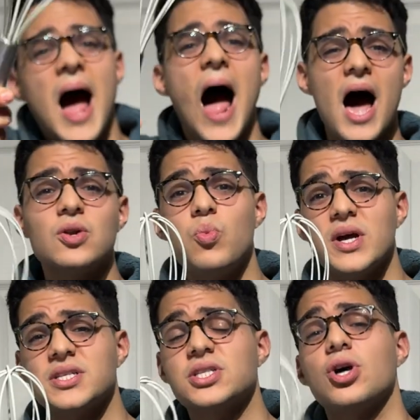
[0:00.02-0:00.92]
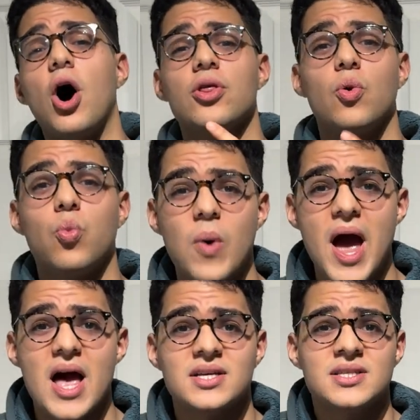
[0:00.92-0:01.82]
Hand whisks are the
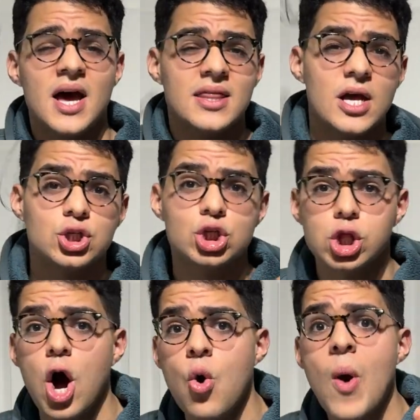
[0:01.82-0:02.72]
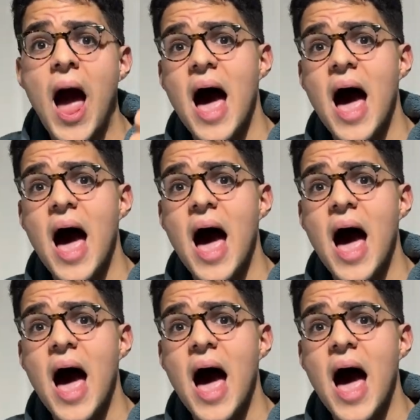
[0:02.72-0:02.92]
worst. They're slow